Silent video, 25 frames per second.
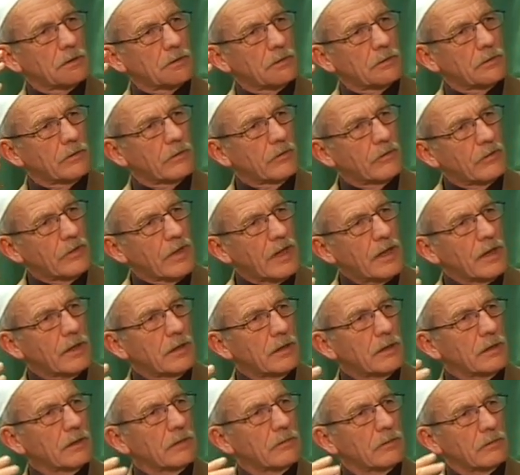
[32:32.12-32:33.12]

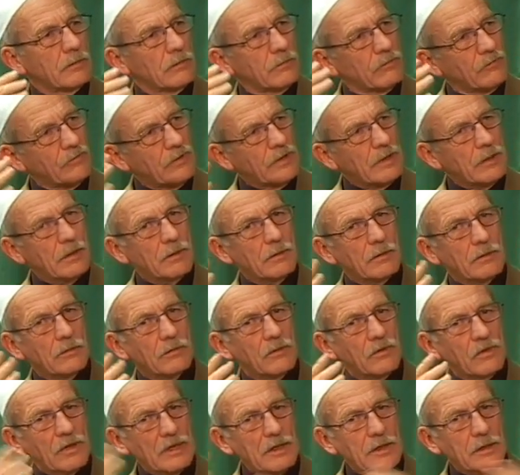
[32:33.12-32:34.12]
they will
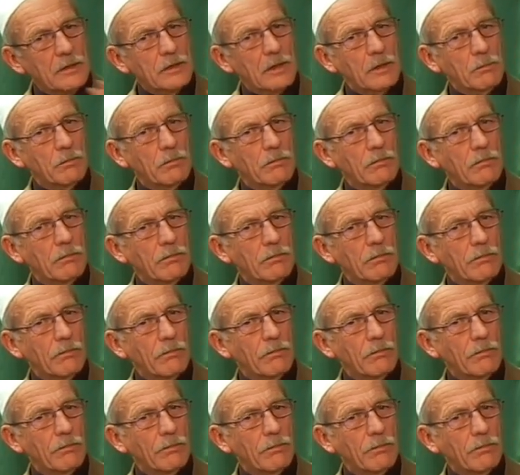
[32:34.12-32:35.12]
read
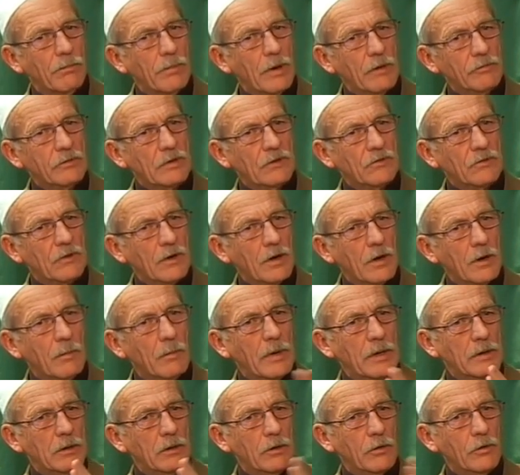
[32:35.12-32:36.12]
about
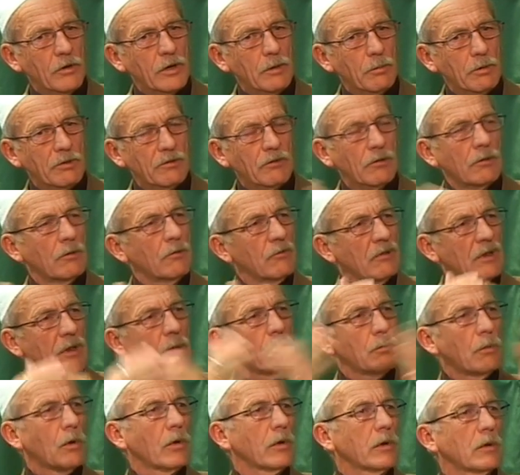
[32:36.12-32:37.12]
Islam and learn about it with a
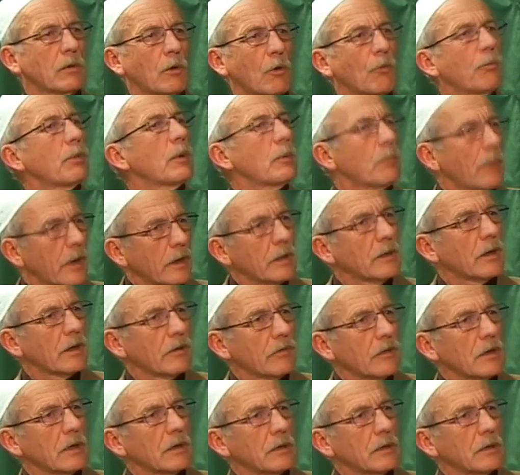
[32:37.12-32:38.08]
more open mind, I think.